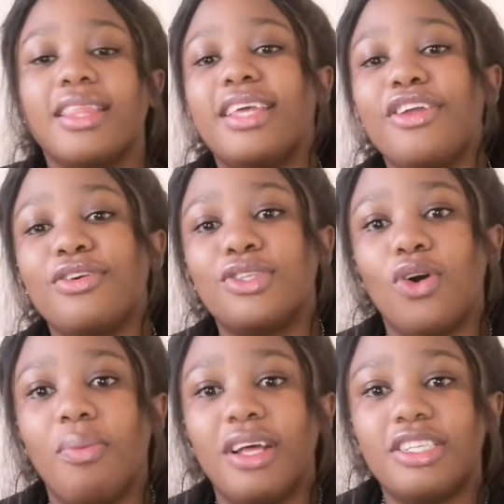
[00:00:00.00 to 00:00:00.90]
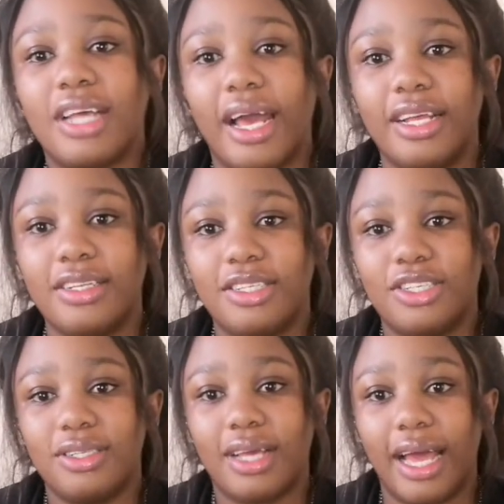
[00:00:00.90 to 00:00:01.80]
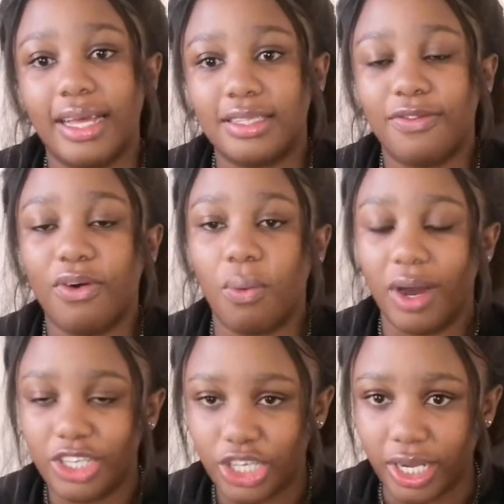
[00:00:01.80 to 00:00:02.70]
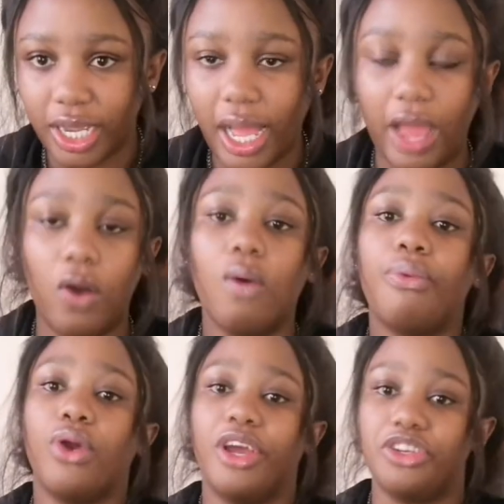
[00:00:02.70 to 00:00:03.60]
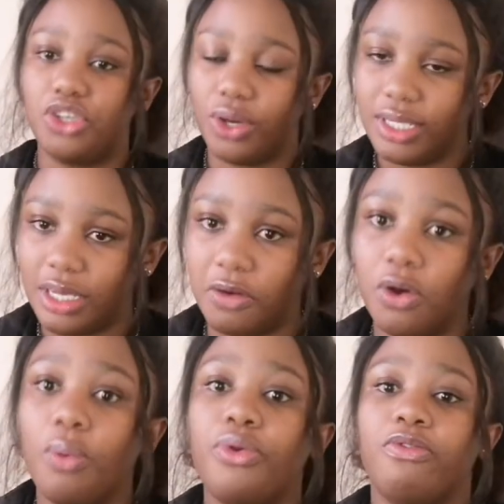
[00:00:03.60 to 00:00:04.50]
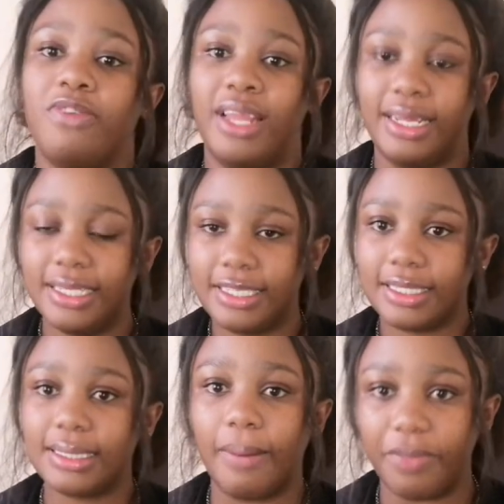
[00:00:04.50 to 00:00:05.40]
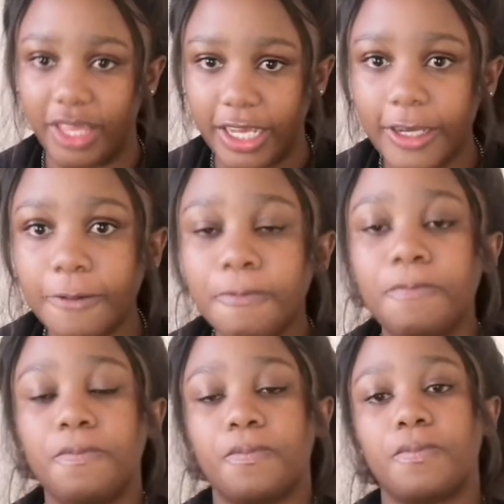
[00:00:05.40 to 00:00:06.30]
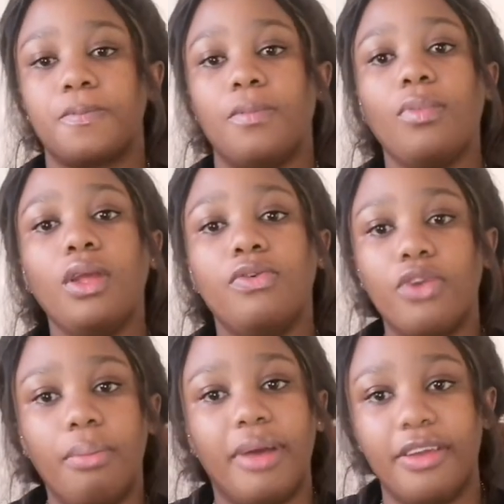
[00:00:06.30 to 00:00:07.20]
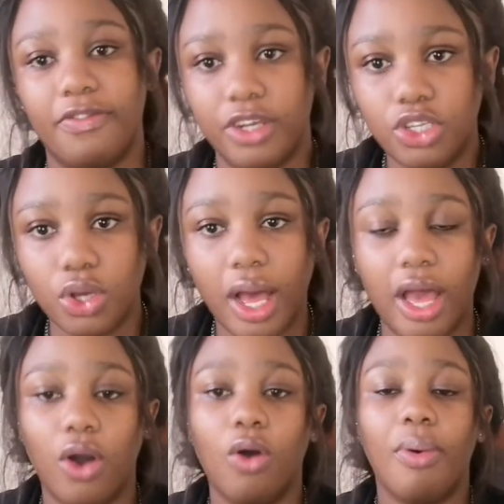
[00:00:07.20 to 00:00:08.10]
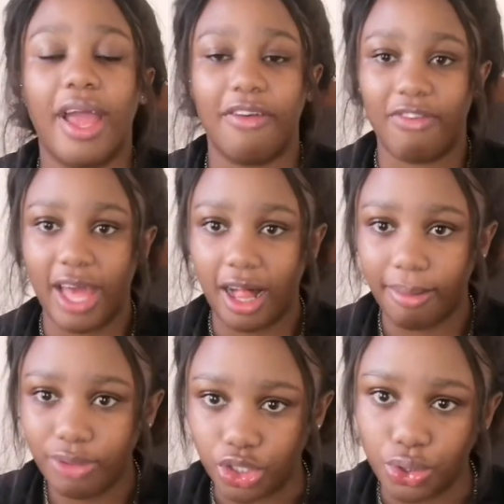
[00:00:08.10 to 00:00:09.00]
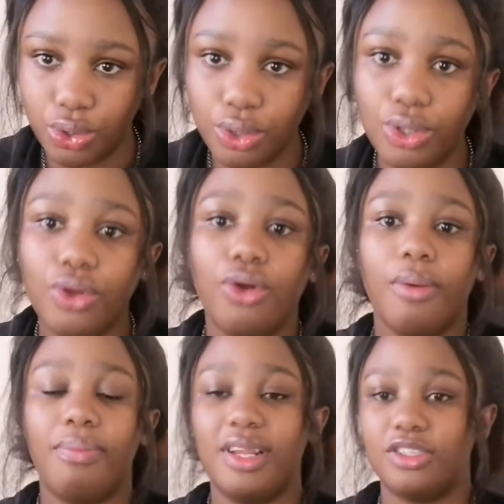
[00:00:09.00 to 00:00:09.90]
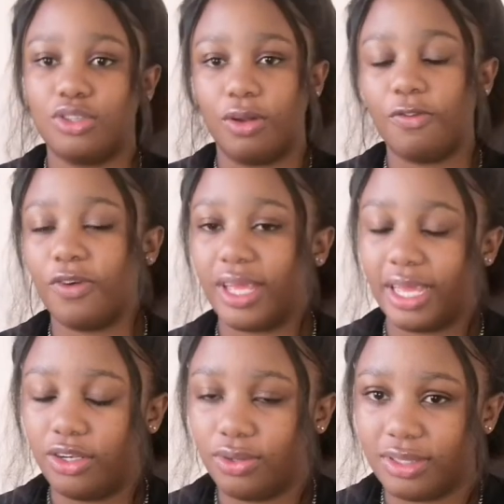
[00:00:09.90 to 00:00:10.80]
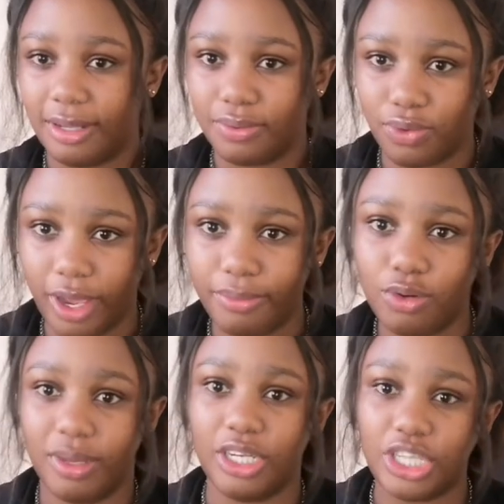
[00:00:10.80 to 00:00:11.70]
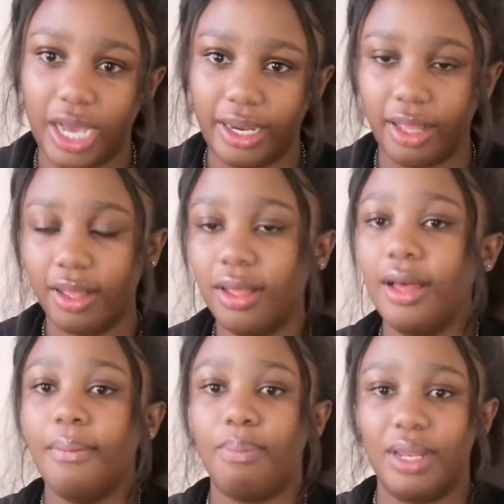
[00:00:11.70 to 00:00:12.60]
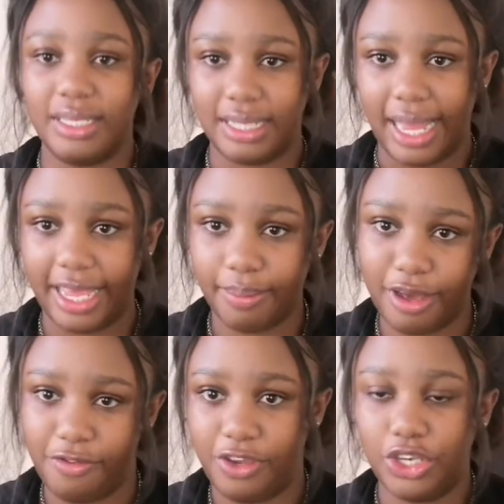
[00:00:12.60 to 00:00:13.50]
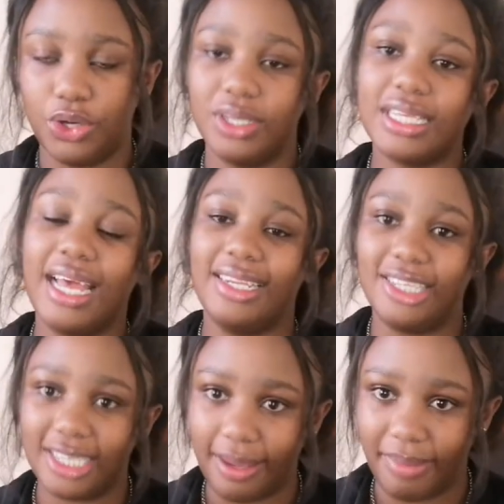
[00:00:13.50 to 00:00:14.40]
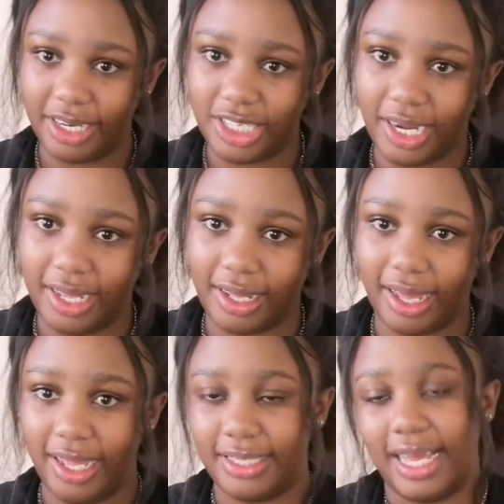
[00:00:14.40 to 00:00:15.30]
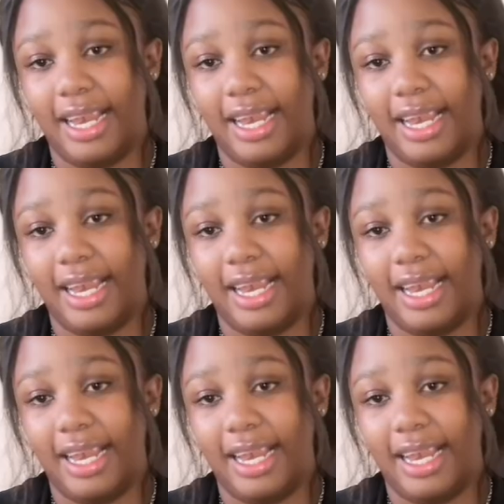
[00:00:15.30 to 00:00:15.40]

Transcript: Thank you so much guys for watching. I hope you enjoyed. I hope you've learned something from my video. I hope I've helped you. Please don't forget to subscribe to my channel. Please like my videos and share my channel guys.